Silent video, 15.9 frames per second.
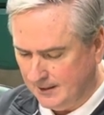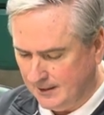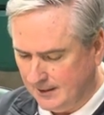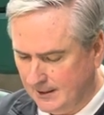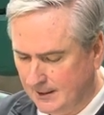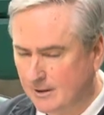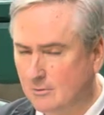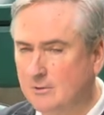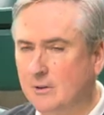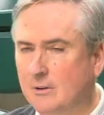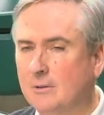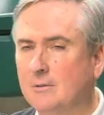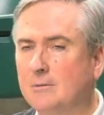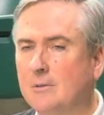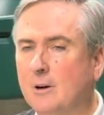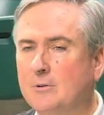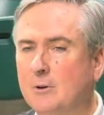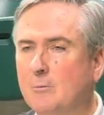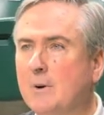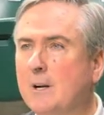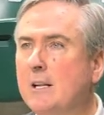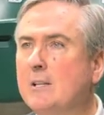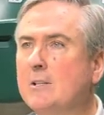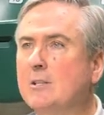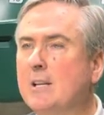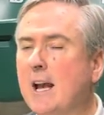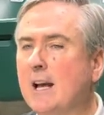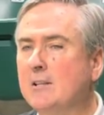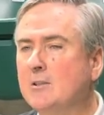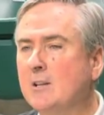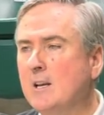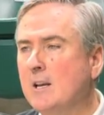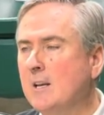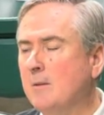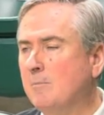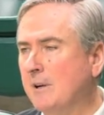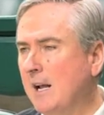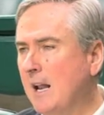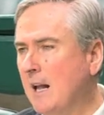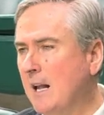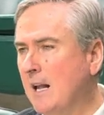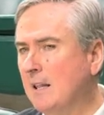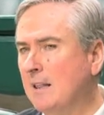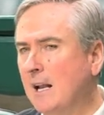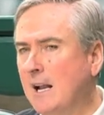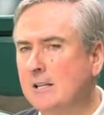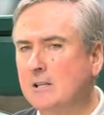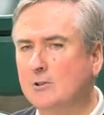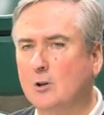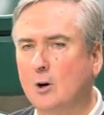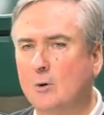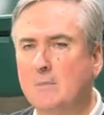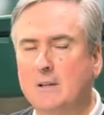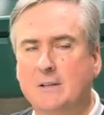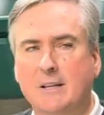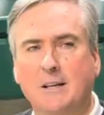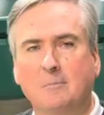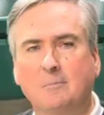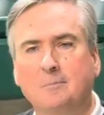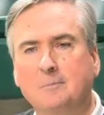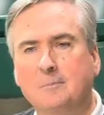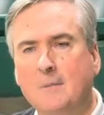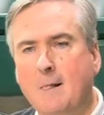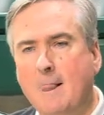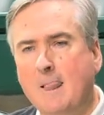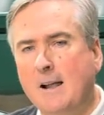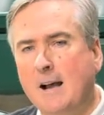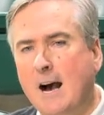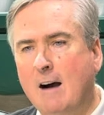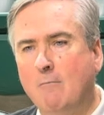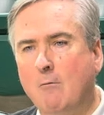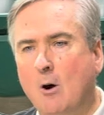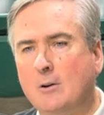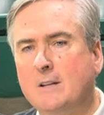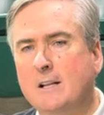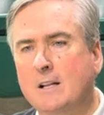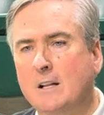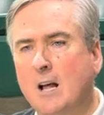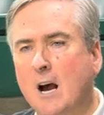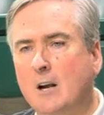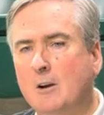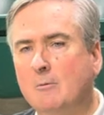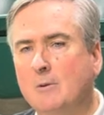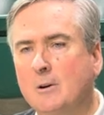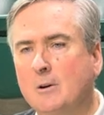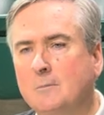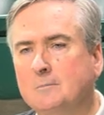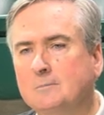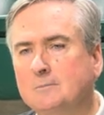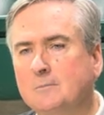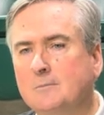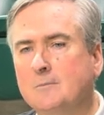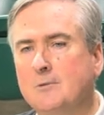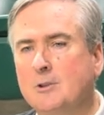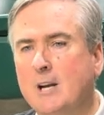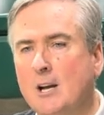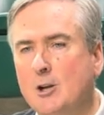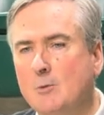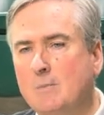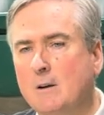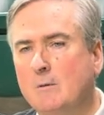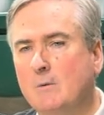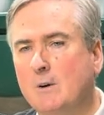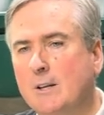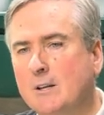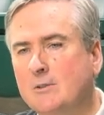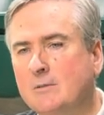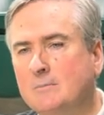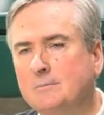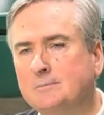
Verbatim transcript: Uh, those are those are winning stats. But I, like I just told my team, I've walked in the locker room. Jerry, you've been with us.